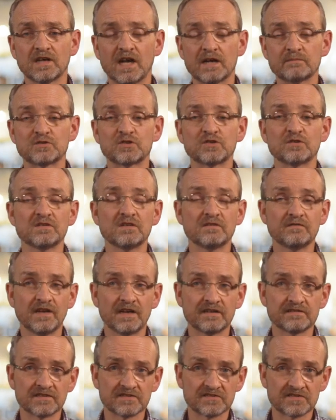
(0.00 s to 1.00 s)
I'm sure you've
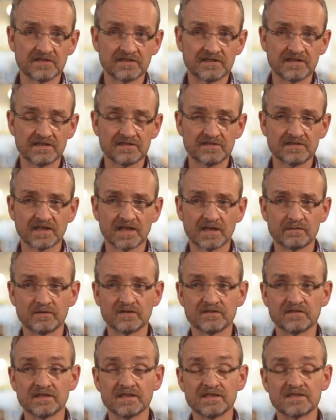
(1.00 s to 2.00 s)
heard the statistic
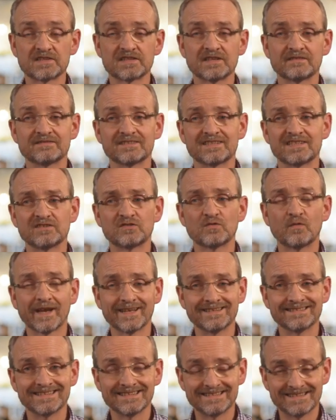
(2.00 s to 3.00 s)
about the
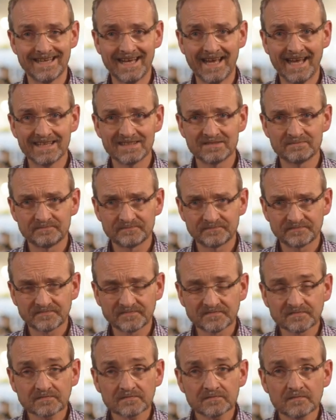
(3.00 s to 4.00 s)
70-20-10,
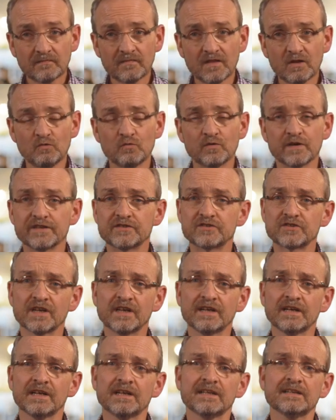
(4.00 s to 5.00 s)
which
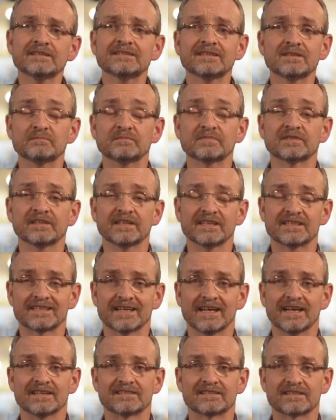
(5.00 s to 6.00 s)
typically
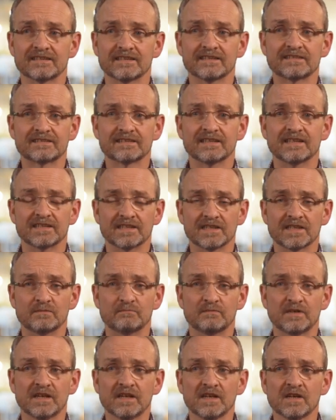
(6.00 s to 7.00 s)
says that
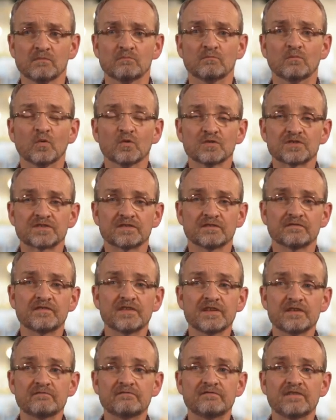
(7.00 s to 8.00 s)
most of
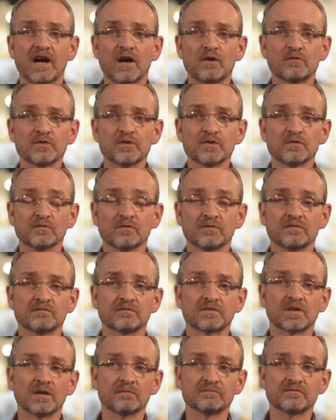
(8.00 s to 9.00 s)
the value
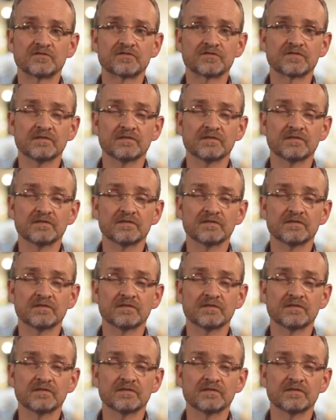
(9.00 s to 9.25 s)
comes